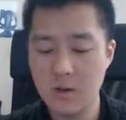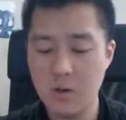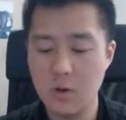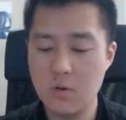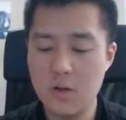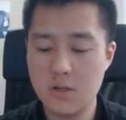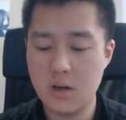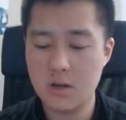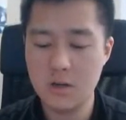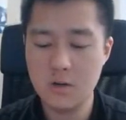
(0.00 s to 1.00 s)

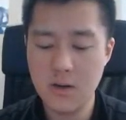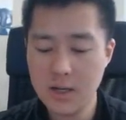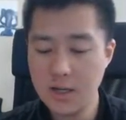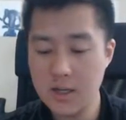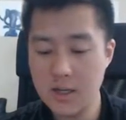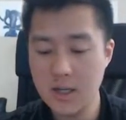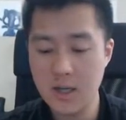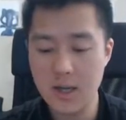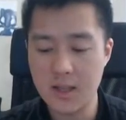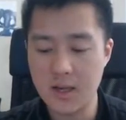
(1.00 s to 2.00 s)
Unisong Tooting,
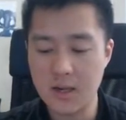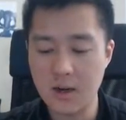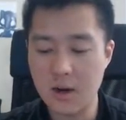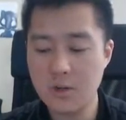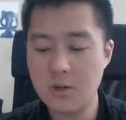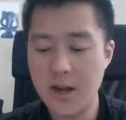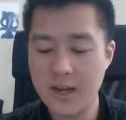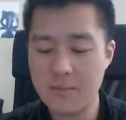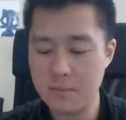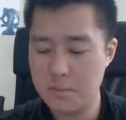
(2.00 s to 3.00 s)
and then a
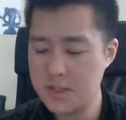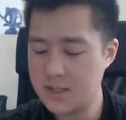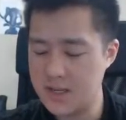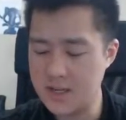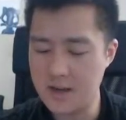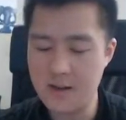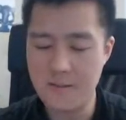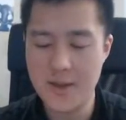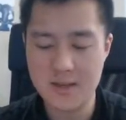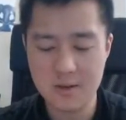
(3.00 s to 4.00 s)
Guardragon Pisty. Oh ah,
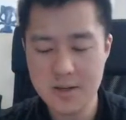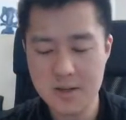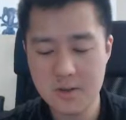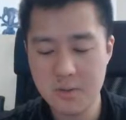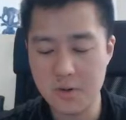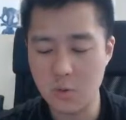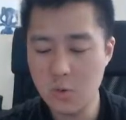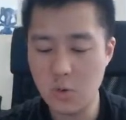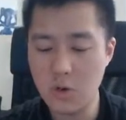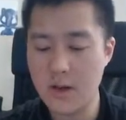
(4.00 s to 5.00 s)
man, so many supers.
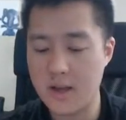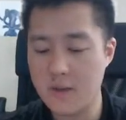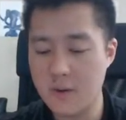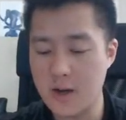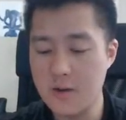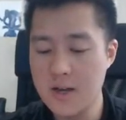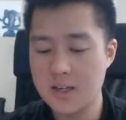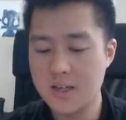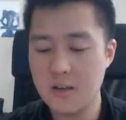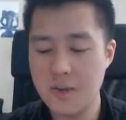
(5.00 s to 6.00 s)
Ooh, okay, there we go.
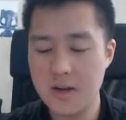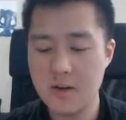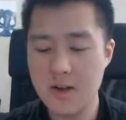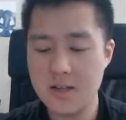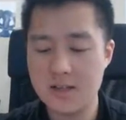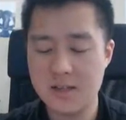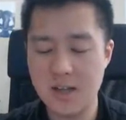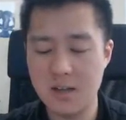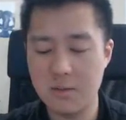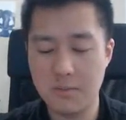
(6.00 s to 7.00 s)
Salamangreat
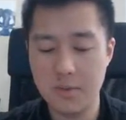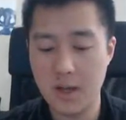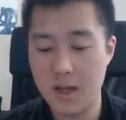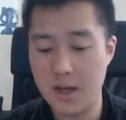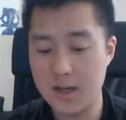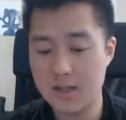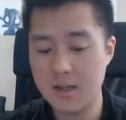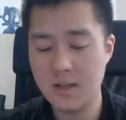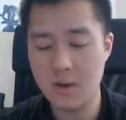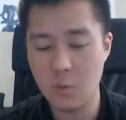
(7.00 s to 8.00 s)
Solom, uh,
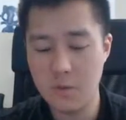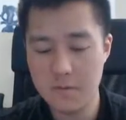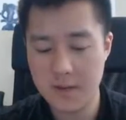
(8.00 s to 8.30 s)
Sunlight Wolf.